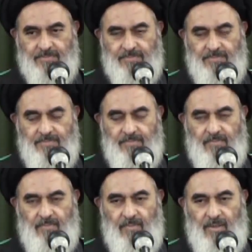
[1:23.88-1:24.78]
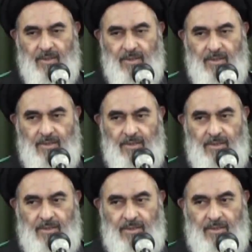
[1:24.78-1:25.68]

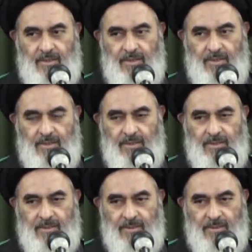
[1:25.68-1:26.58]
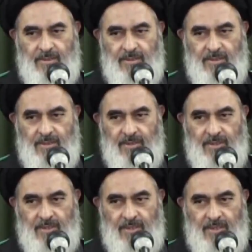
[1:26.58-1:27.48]

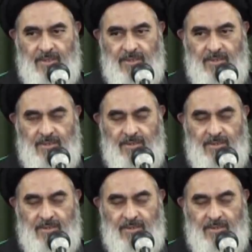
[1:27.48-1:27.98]
Nothing is said.